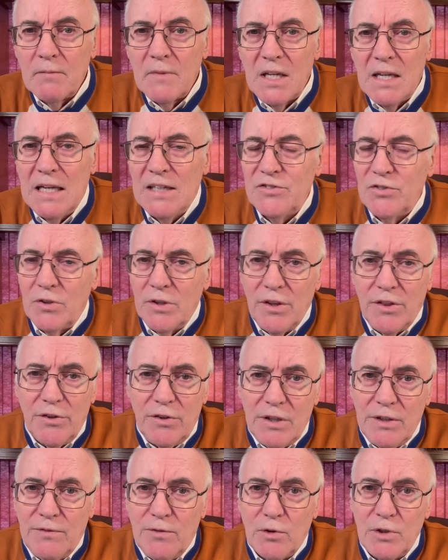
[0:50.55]
That's only
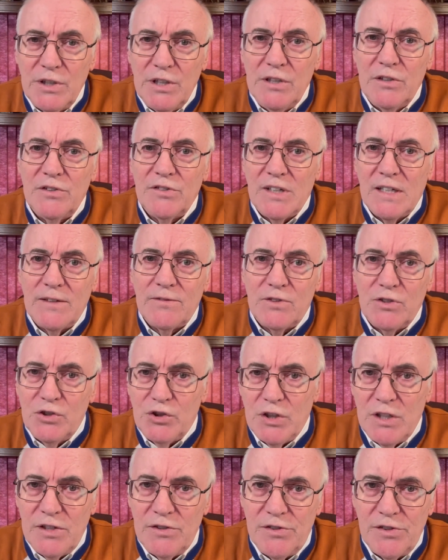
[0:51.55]
34 years after
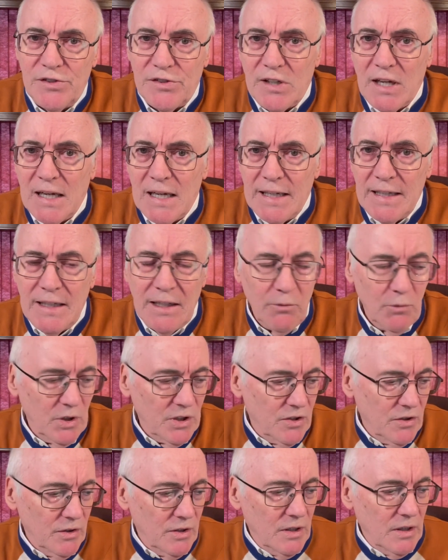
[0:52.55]
Jesus died and went
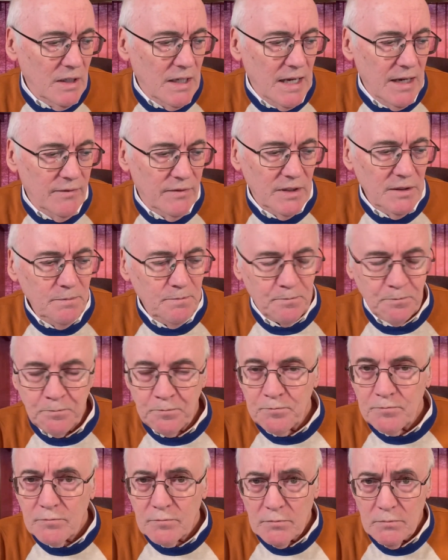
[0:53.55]
to the heaven,
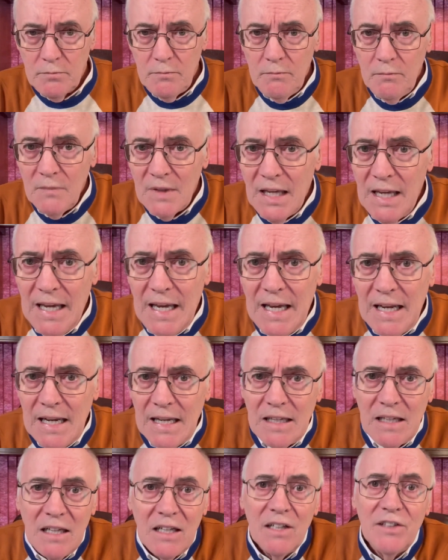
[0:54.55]

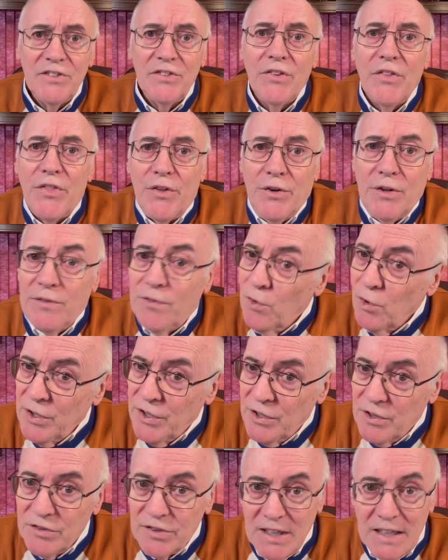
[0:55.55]
and 34
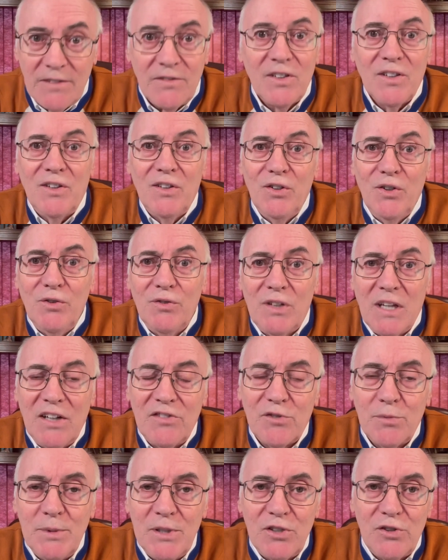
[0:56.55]
years after the New
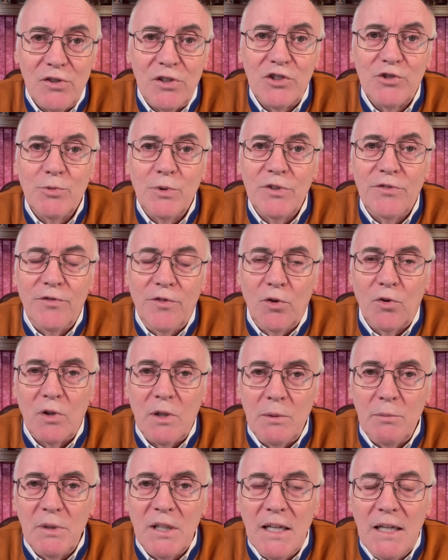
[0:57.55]
Testament church was
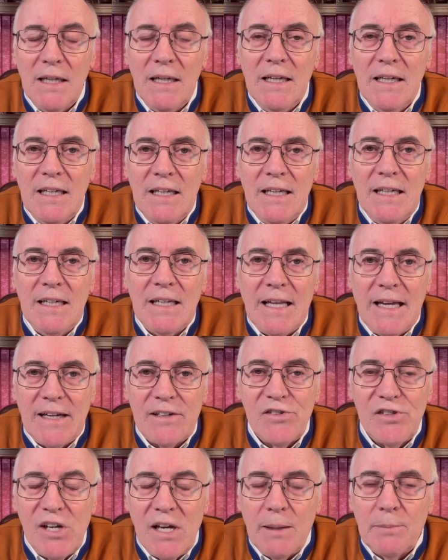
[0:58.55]
formed in
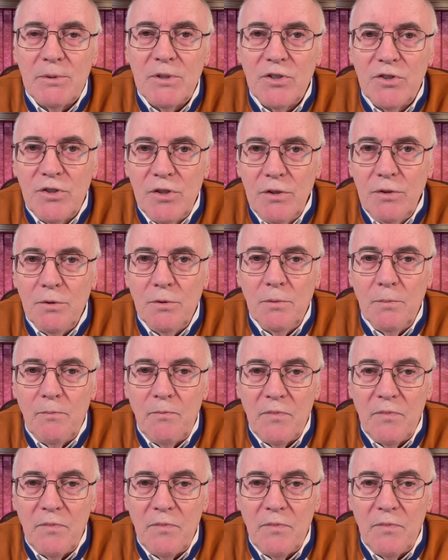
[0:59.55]
Acts chapter 2.